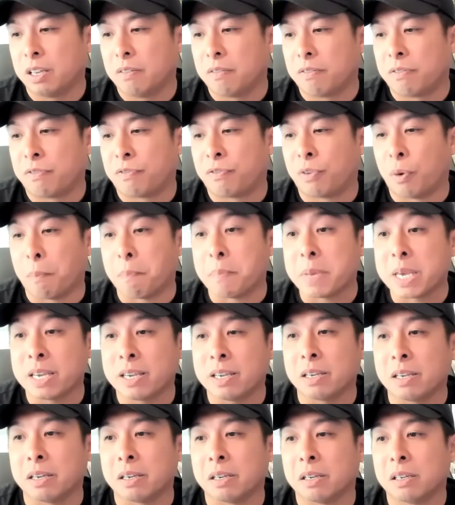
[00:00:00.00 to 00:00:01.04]
for
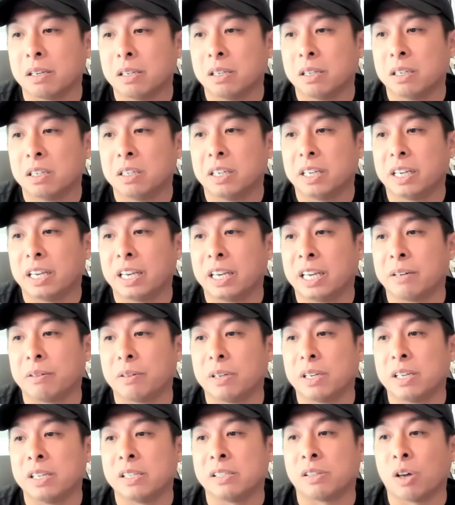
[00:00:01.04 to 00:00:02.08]
me, it
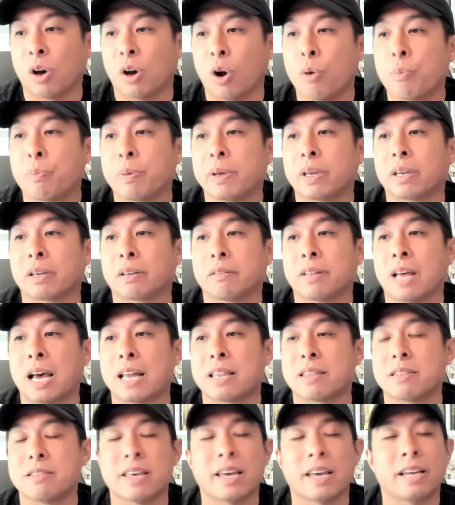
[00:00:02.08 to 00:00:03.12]
is hoping
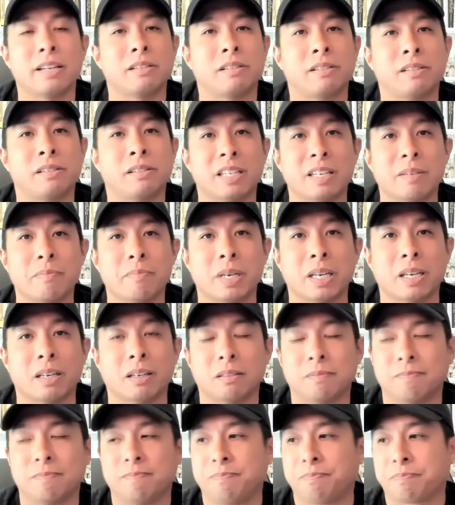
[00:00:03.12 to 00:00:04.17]
that they see
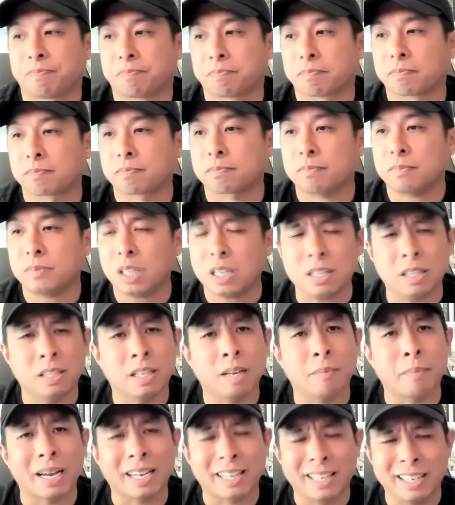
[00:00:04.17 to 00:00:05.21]
me, that
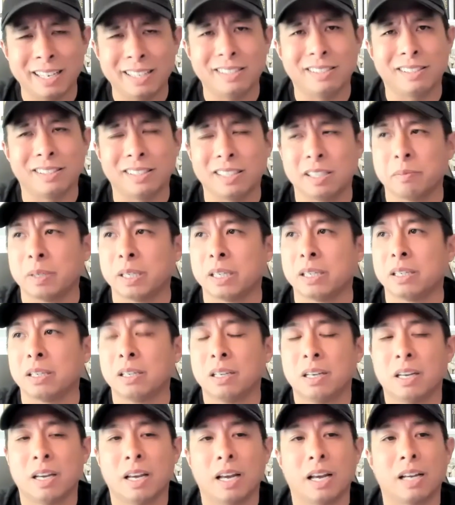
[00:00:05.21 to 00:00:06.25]
my kids see me
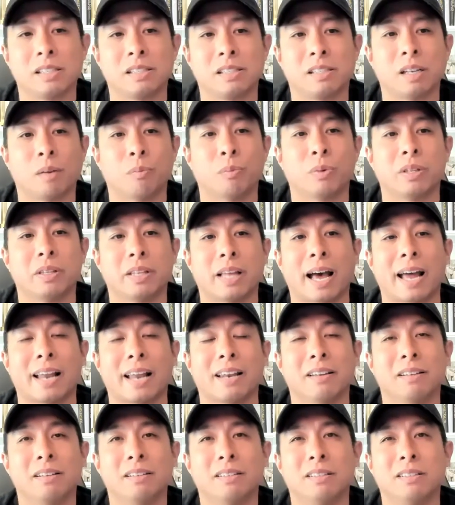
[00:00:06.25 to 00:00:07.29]
as someone
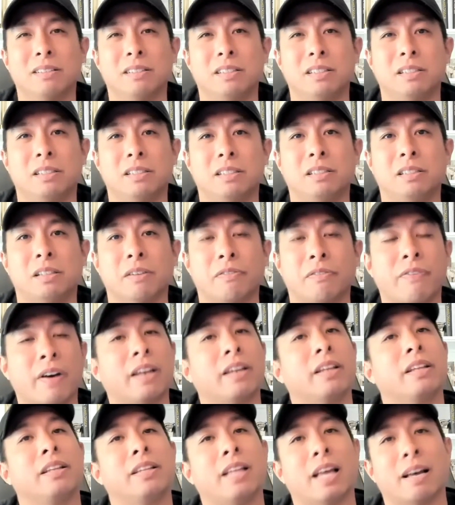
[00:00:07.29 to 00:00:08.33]
that
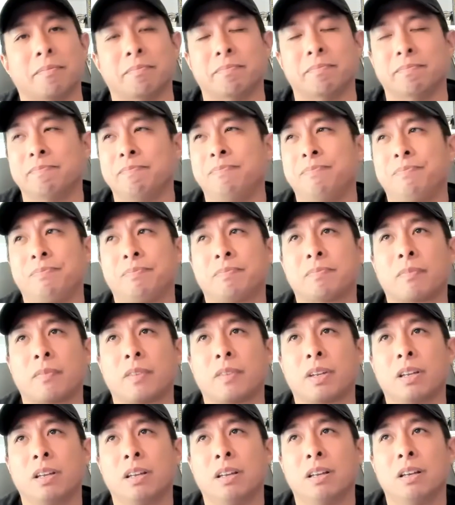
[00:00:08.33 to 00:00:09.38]
defended them,
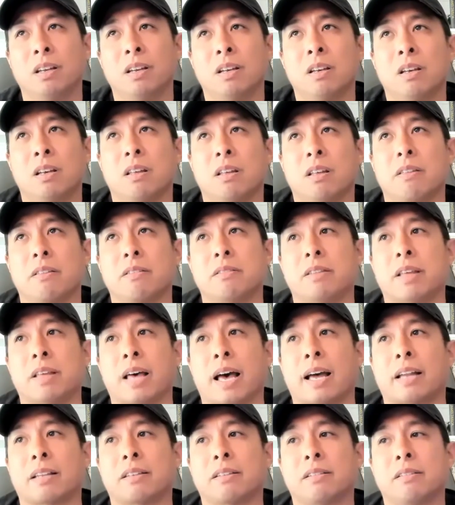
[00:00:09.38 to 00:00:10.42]

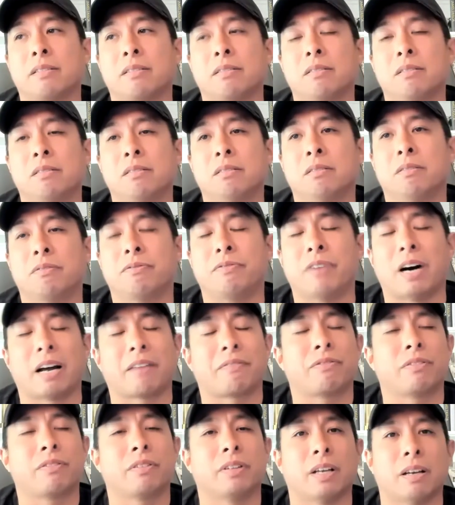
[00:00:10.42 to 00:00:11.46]
that
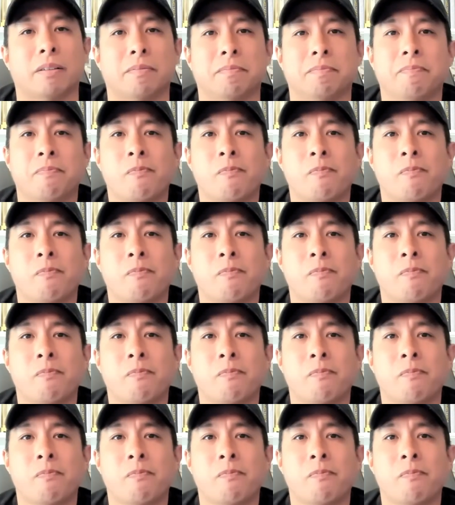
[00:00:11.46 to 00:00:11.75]
fought for them.